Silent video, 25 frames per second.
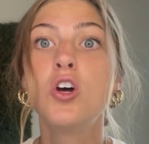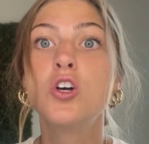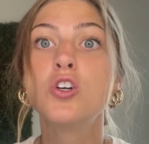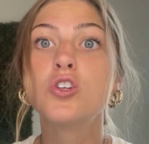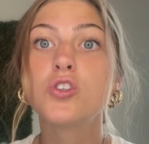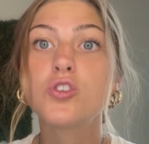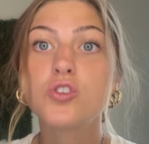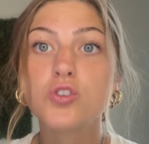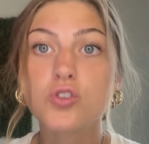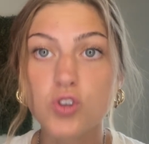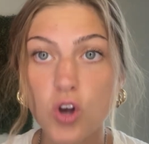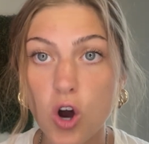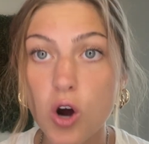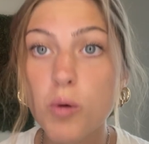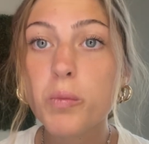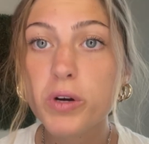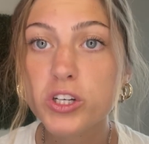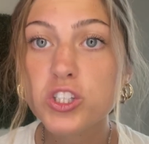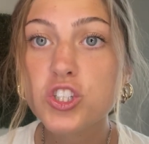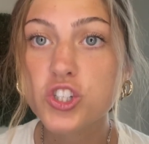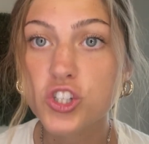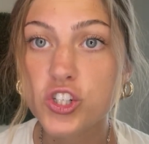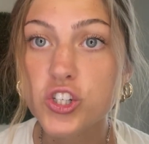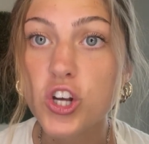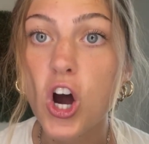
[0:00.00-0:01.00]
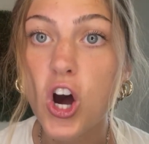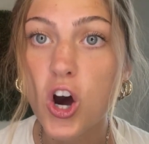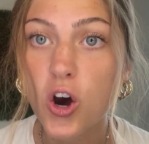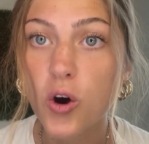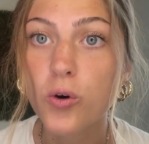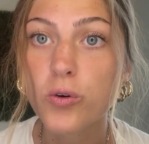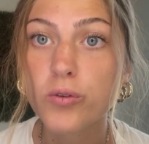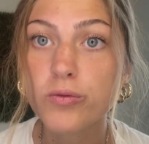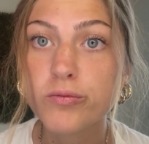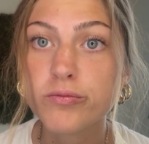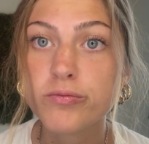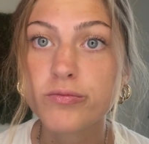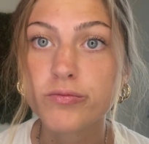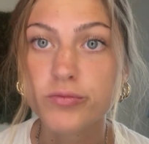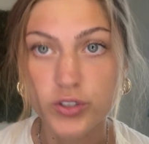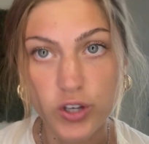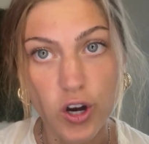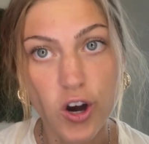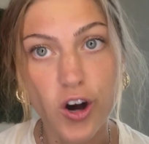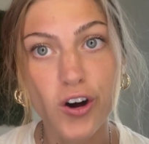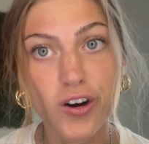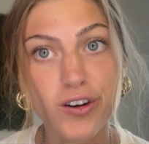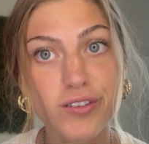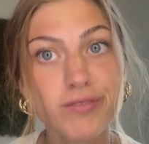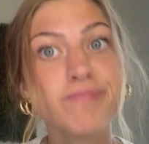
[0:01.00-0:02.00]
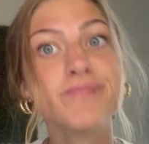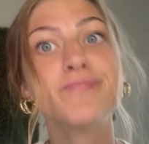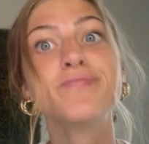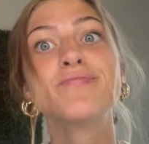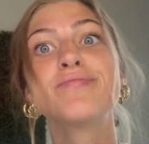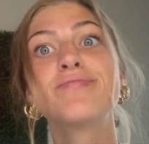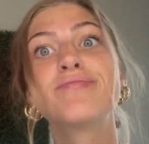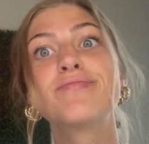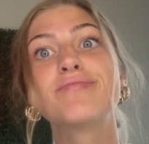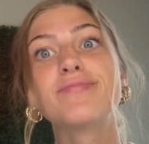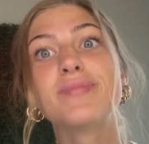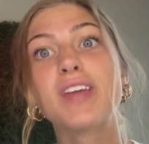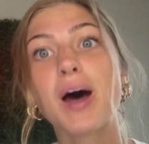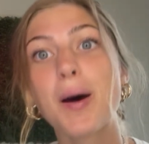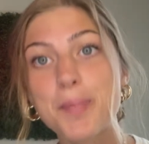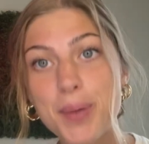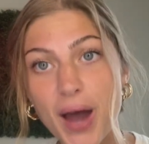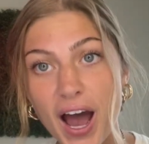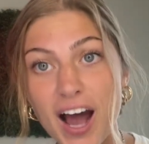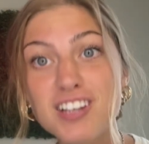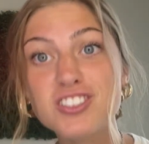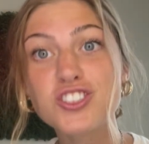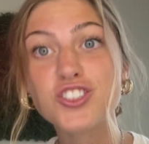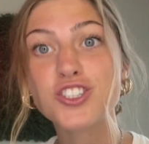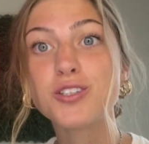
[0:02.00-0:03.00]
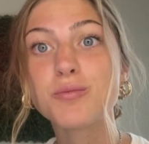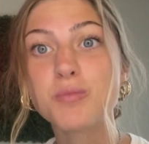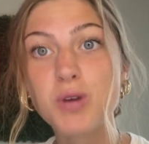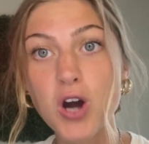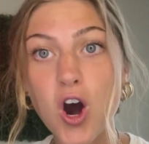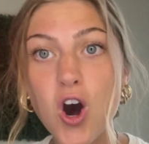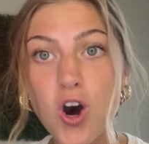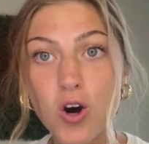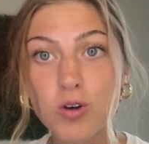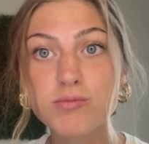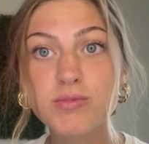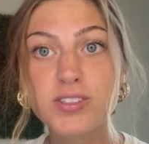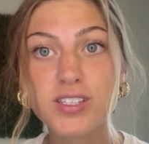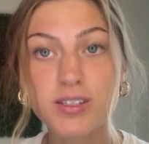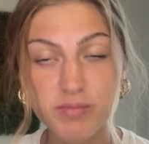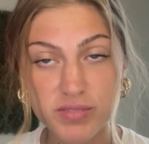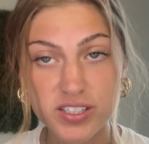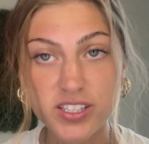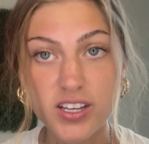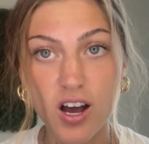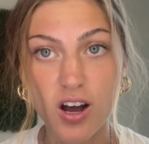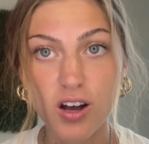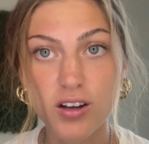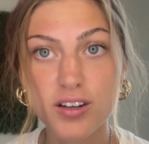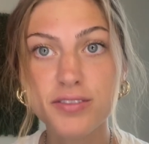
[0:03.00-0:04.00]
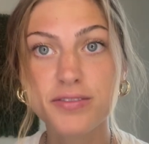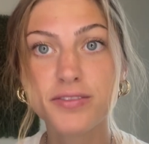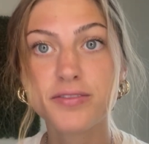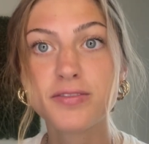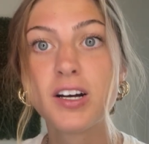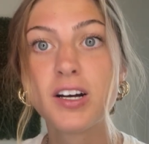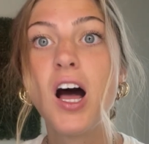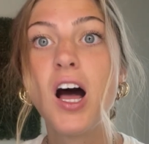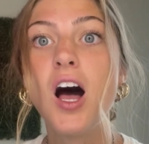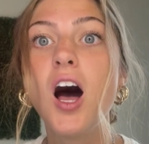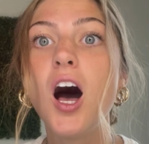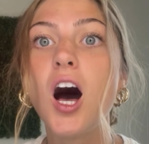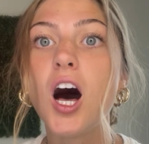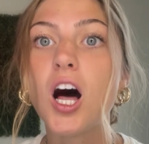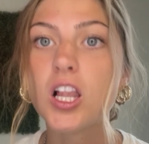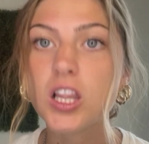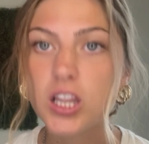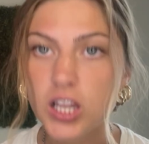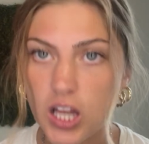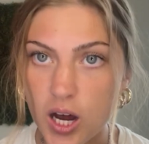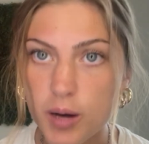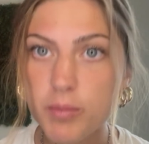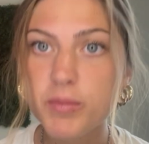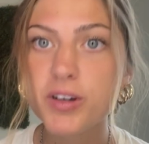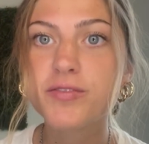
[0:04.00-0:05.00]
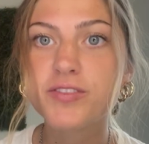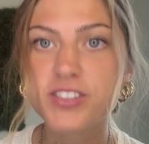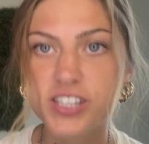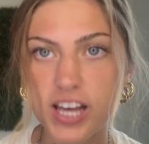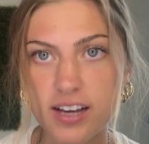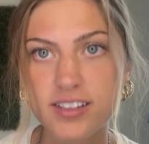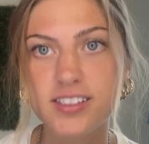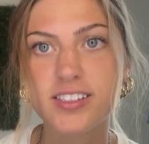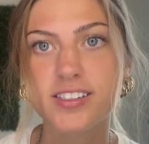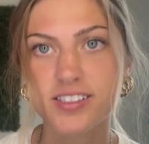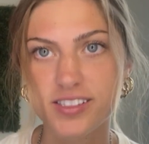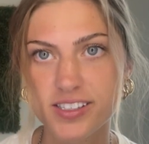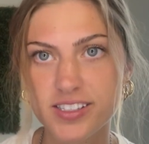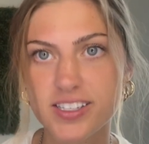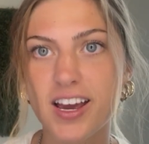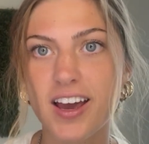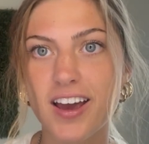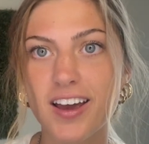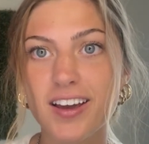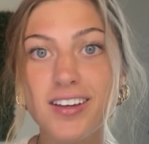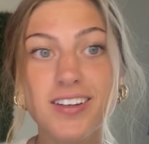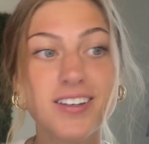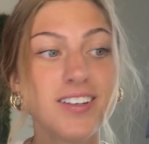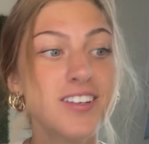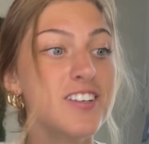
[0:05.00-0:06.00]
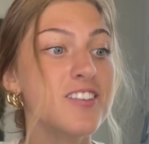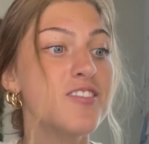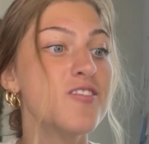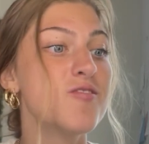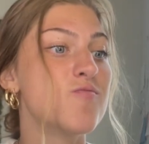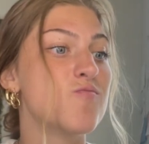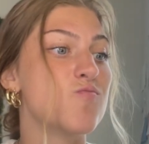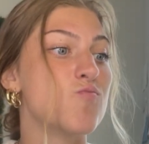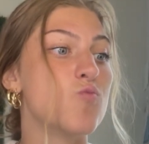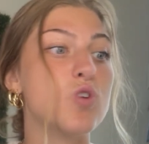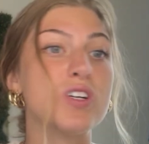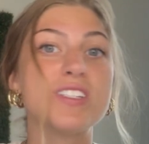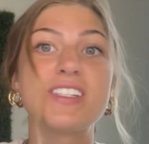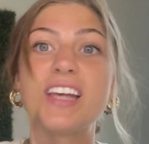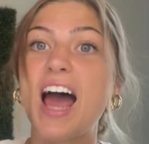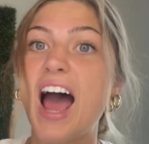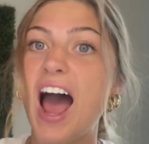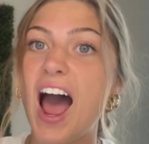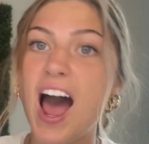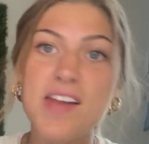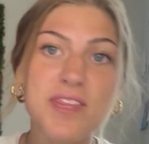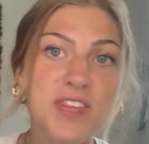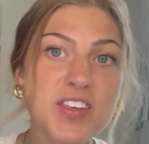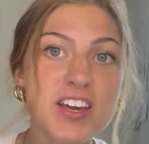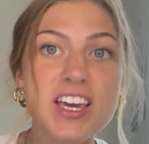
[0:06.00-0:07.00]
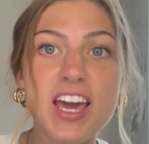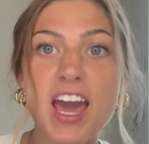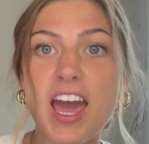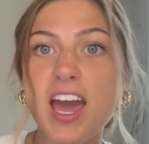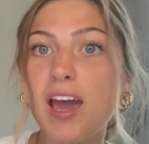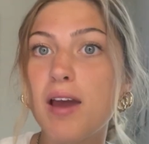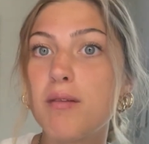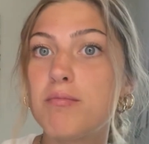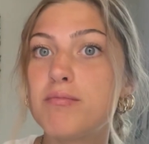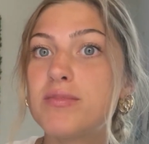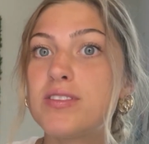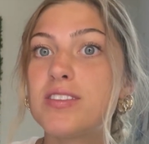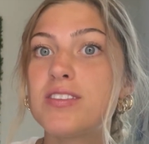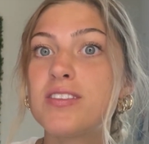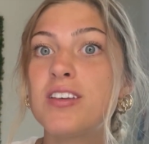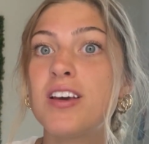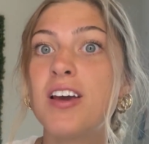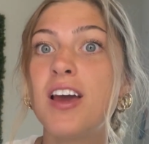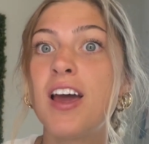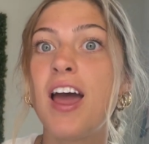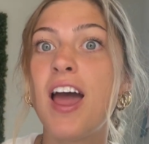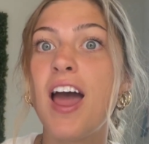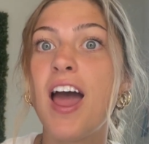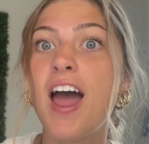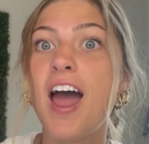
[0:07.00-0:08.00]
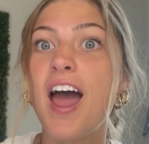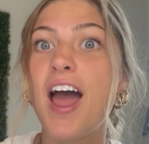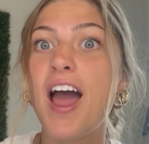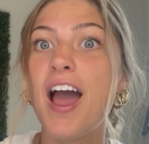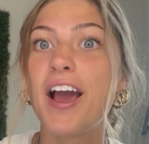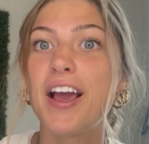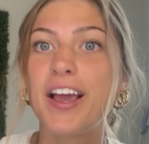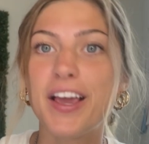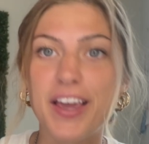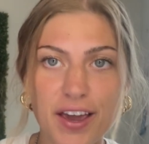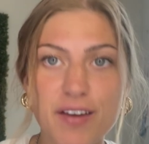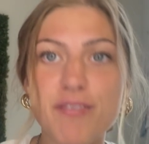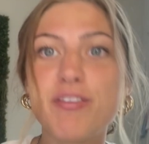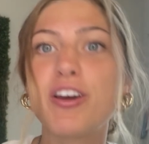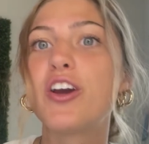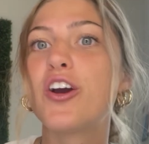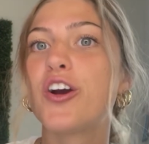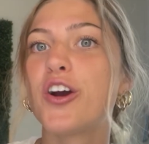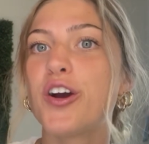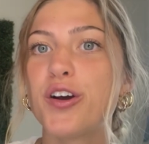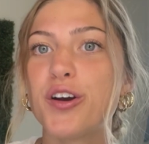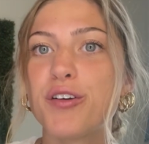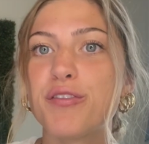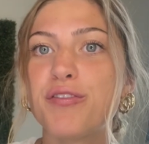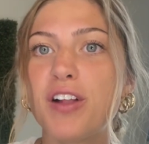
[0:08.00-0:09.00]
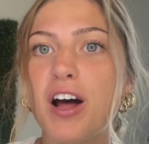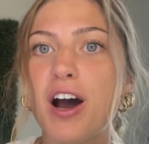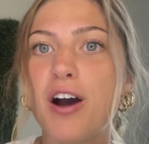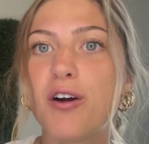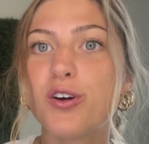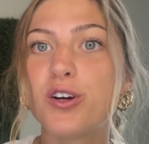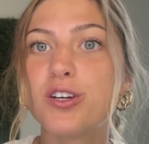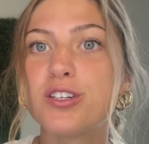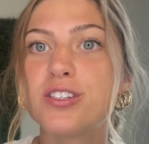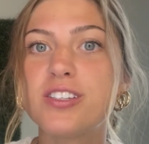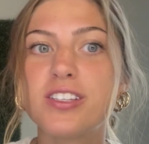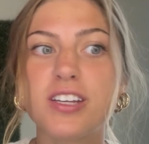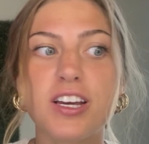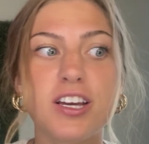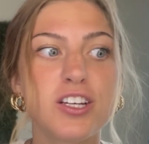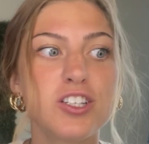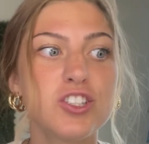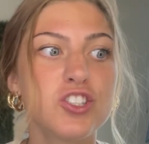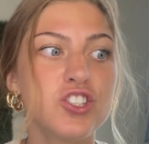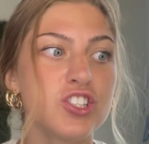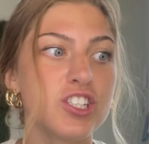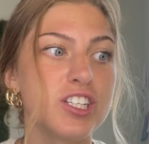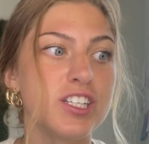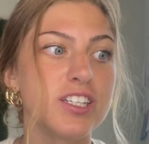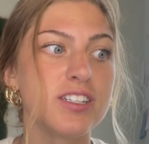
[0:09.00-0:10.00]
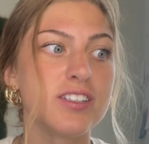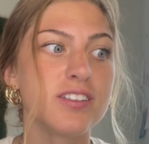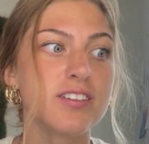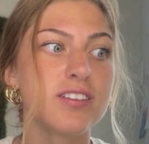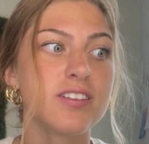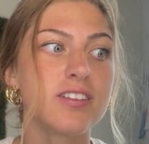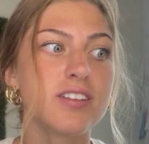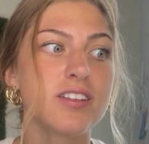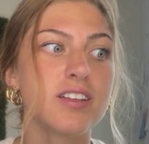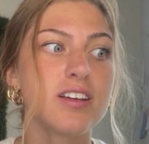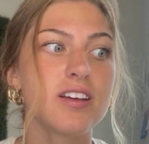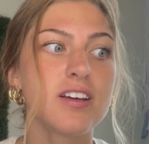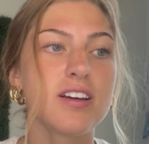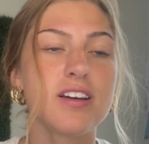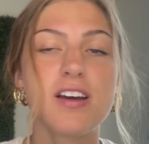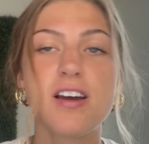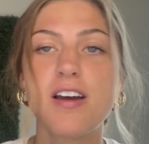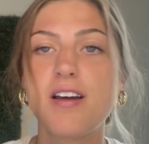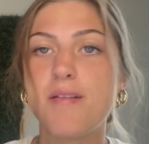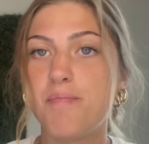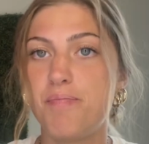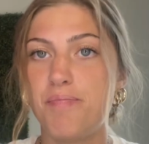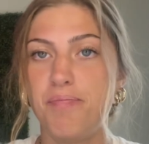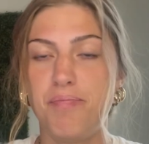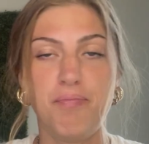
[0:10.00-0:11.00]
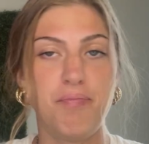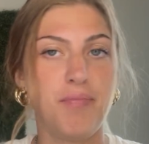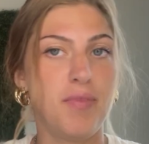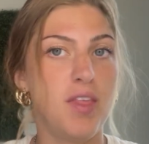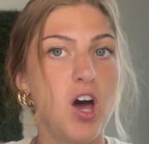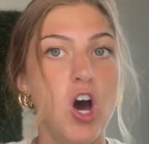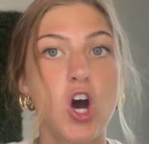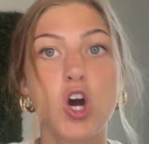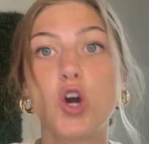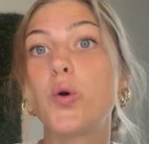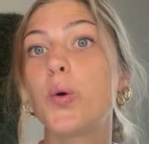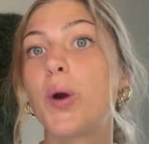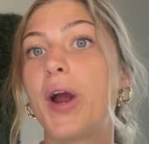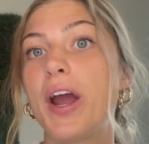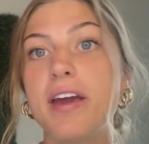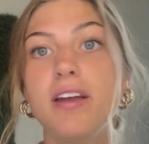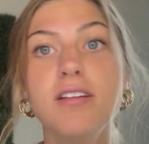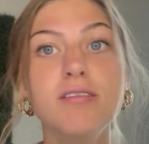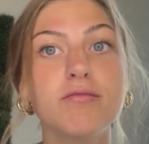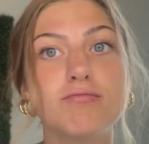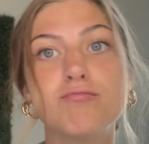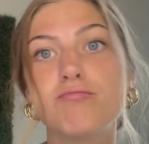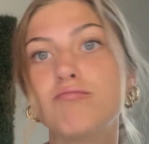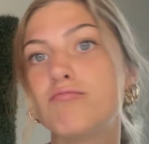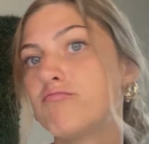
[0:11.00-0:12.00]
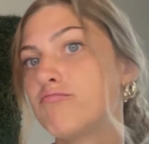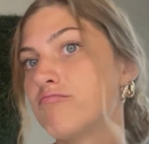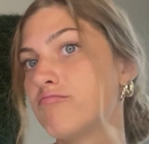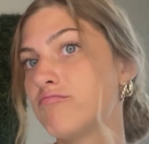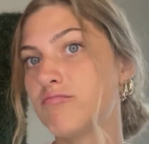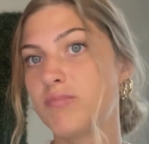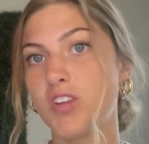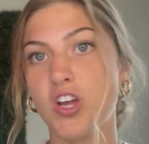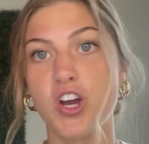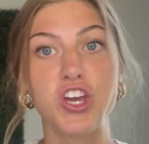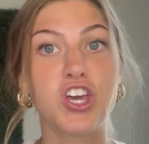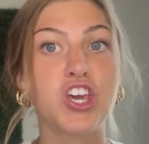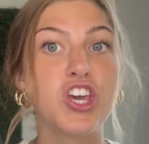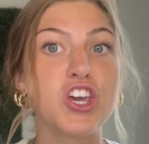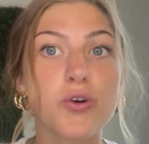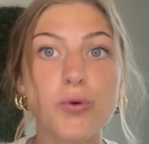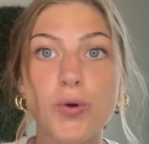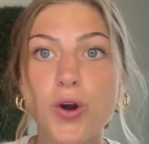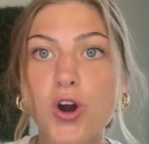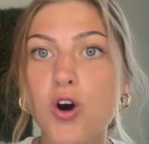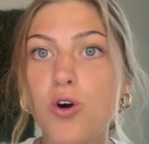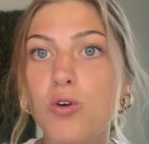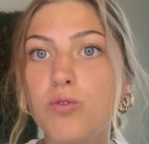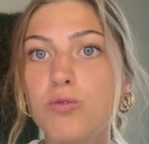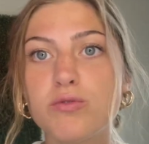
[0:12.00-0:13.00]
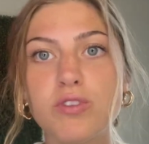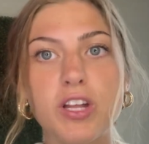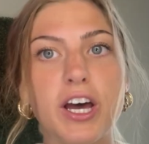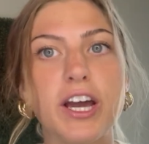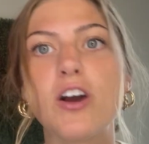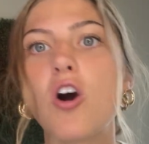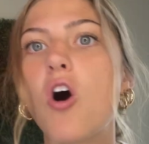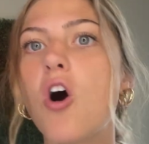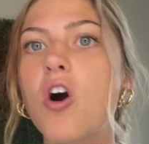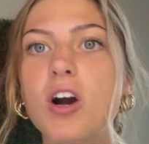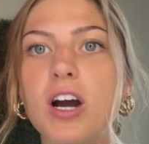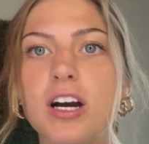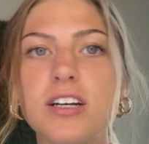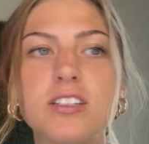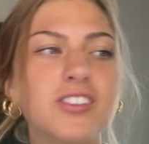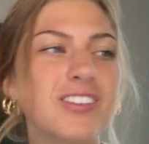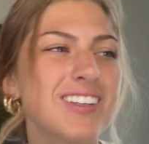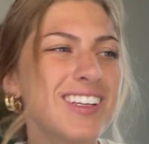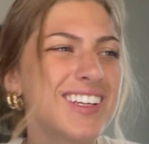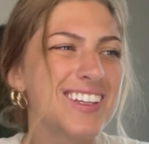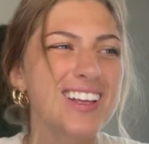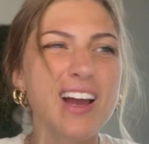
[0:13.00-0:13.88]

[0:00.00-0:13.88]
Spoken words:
So much so, y'all, that Patrick Mahomes himself, alum of Texas Tech, was at the games giving her flowers, saying she is a great, a hero, like all kinds.